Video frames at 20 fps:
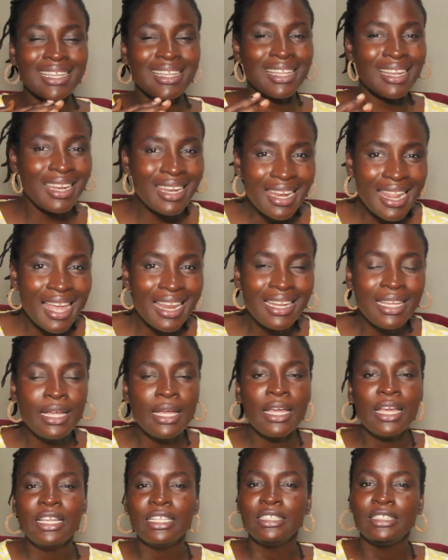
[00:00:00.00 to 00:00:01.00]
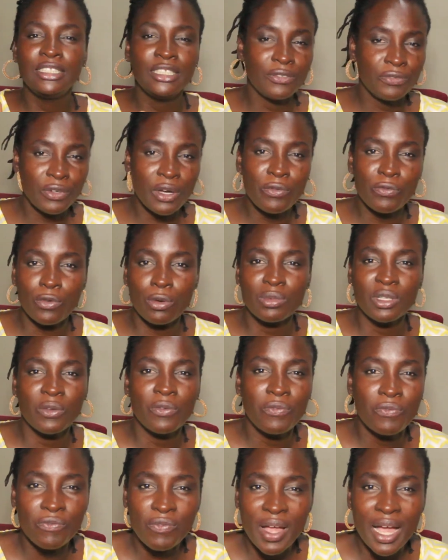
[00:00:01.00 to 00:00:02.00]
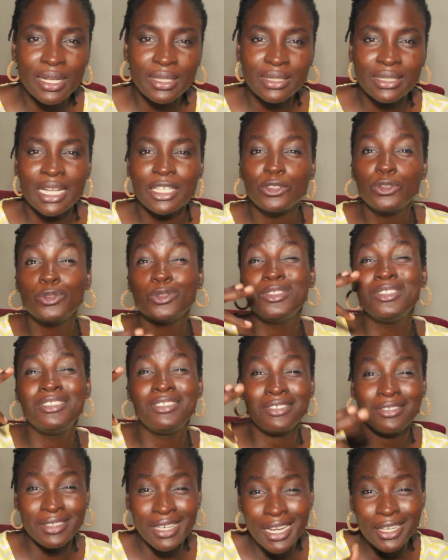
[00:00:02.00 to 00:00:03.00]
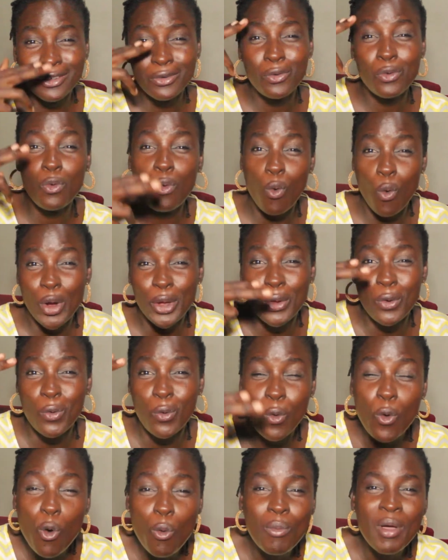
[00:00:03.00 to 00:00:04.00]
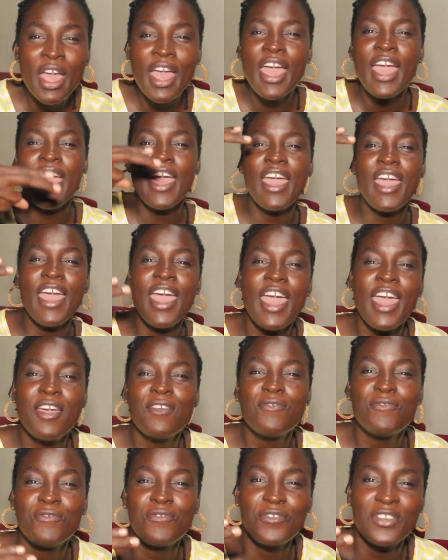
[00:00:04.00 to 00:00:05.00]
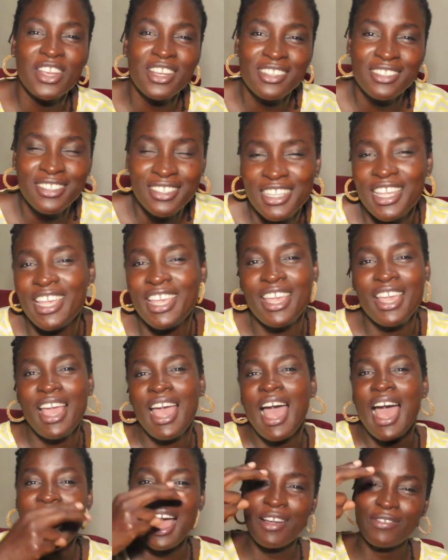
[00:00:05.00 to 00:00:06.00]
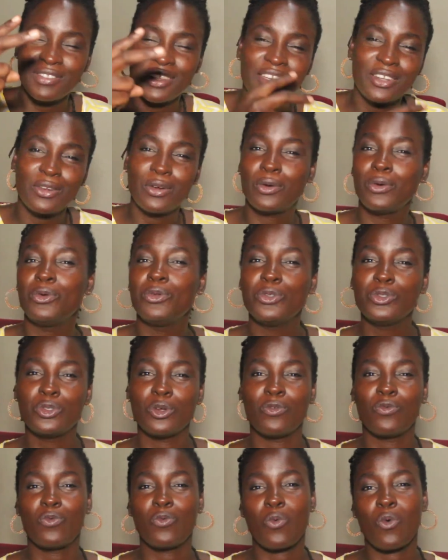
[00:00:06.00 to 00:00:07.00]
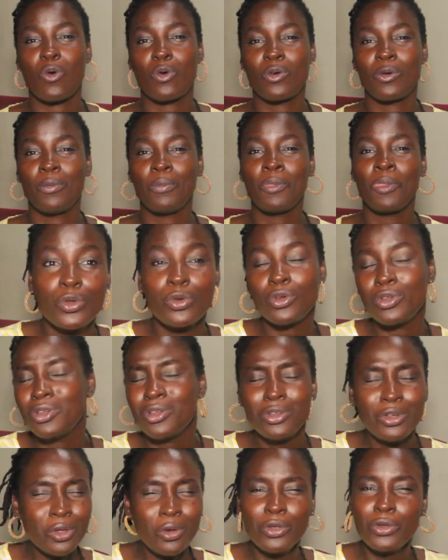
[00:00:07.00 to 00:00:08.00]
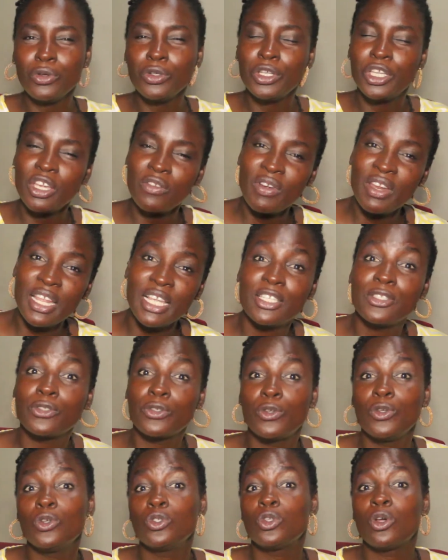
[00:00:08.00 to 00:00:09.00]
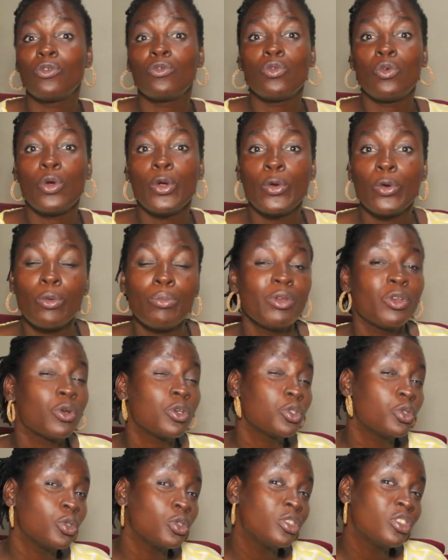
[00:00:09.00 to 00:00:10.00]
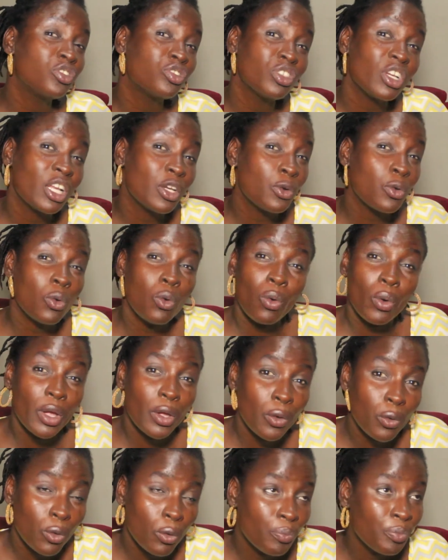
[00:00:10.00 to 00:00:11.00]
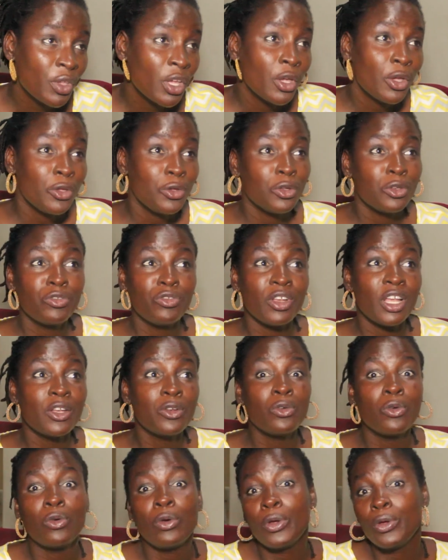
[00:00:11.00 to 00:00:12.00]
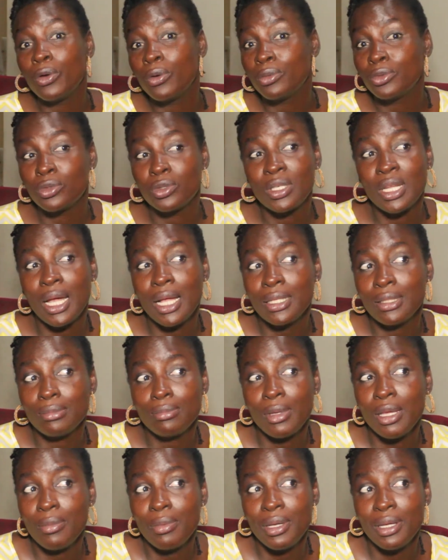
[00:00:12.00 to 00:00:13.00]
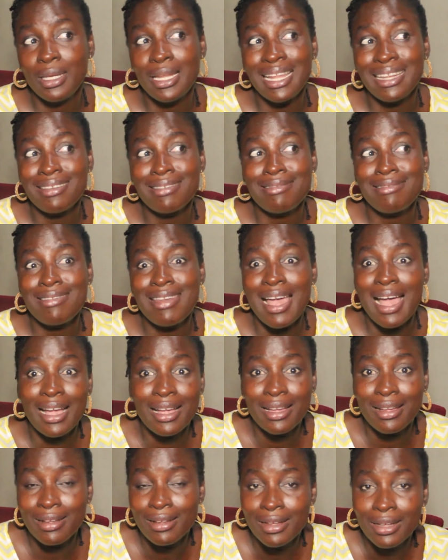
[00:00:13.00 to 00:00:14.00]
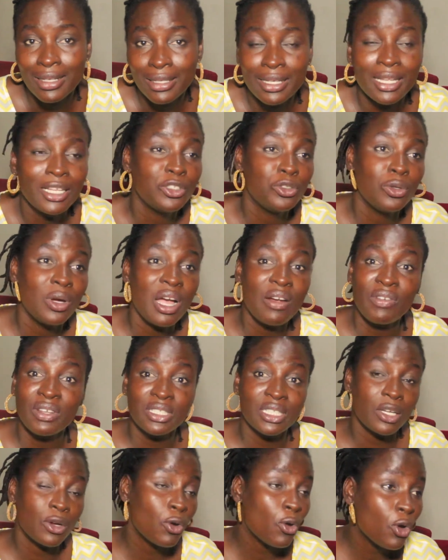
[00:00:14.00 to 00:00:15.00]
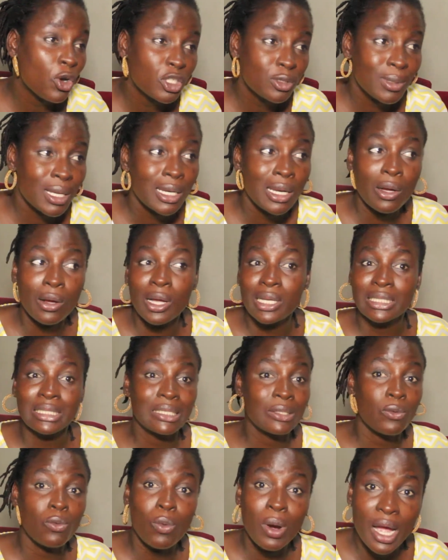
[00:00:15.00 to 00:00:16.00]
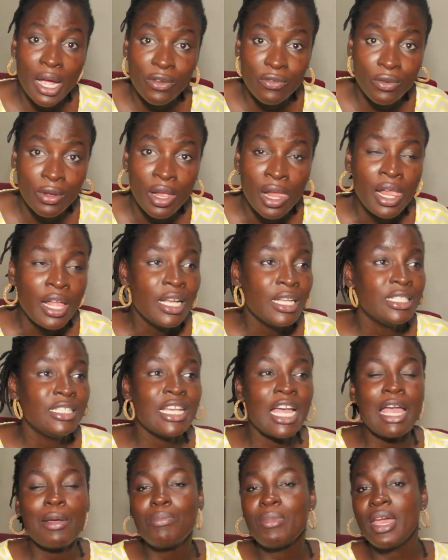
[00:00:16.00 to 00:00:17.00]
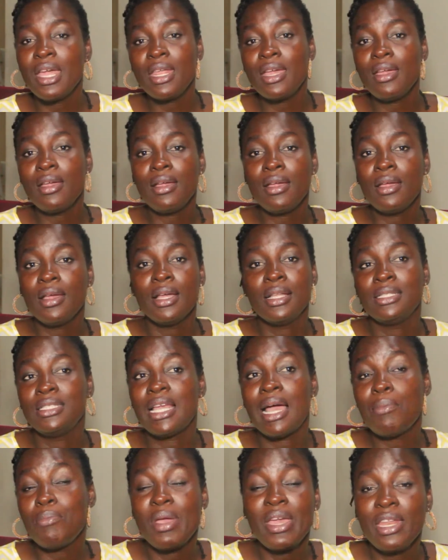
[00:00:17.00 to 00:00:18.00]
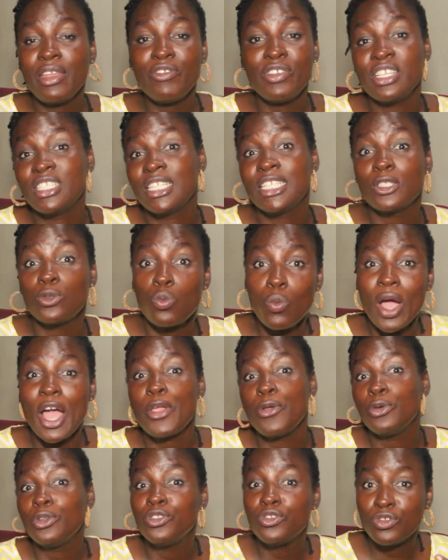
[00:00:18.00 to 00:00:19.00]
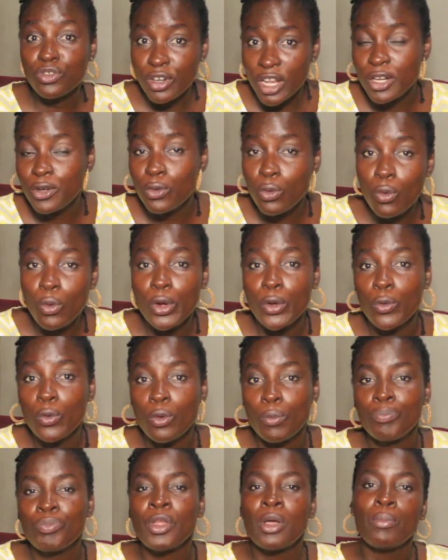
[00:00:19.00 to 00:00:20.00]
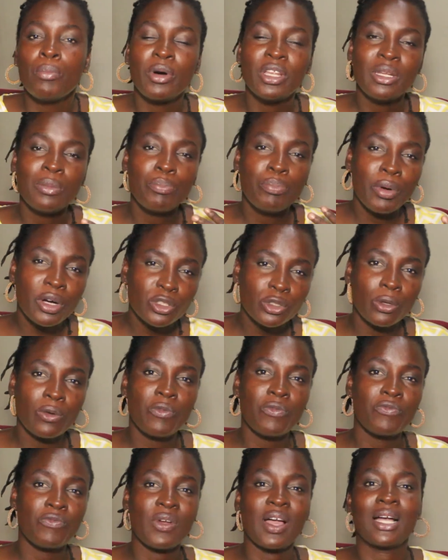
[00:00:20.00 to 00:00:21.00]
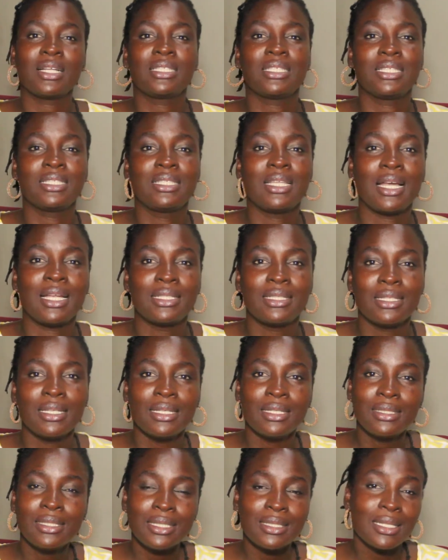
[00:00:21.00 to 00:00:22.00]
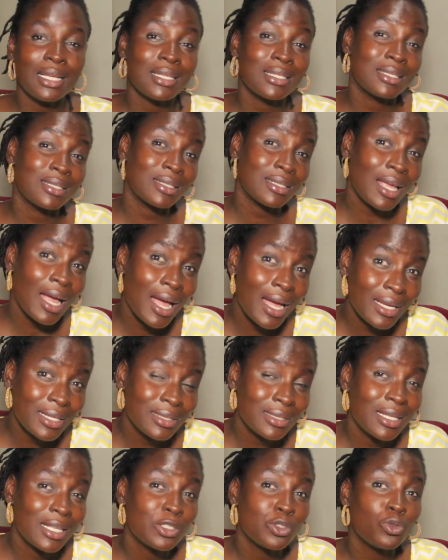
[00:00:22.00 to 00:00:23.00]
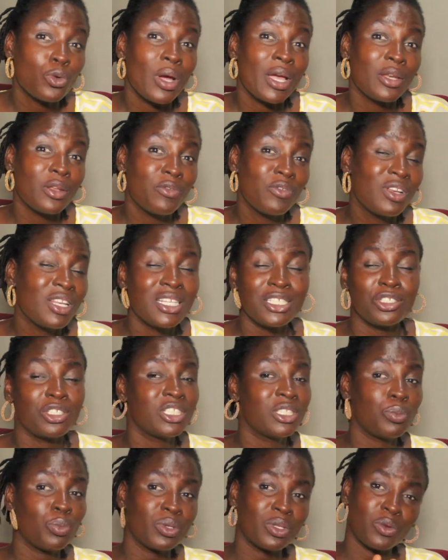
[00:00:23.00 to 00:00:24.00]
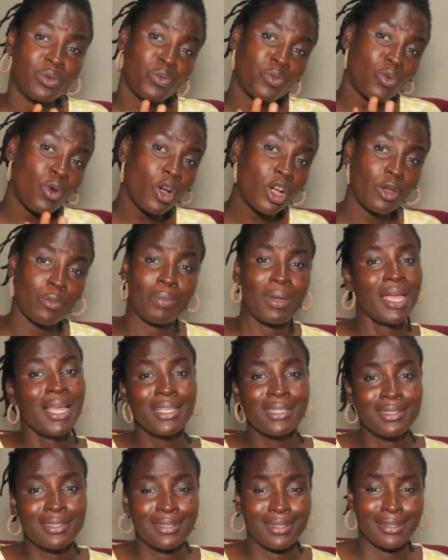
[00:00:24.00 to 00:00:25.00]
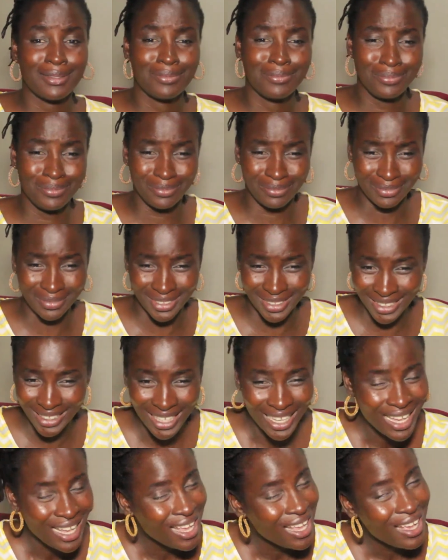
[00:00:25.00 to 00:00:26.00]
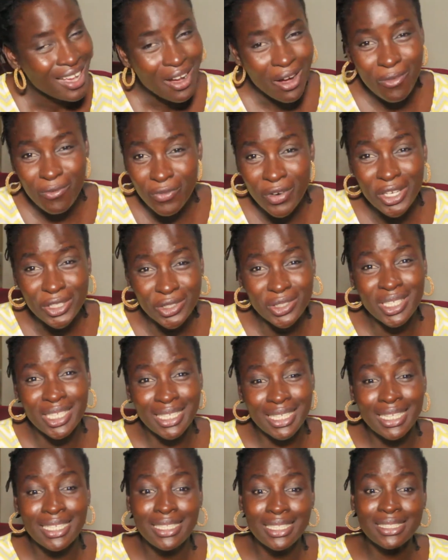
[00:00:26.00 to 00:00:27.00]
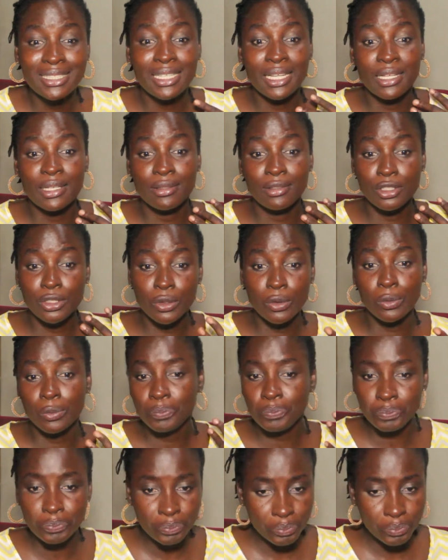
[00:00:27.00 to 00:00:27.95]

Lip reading: clearly different from the fact that you dread going home every day after the close of work. You give an excuse of going home because you dread going home. You dread going home to that, maybe that nag that you have as a husband or as a wife. There are many reasons why you dread going home. But the bottom fact is that these are signs that you are in a relationship with the wrong person. Unfortunately, these are, you know,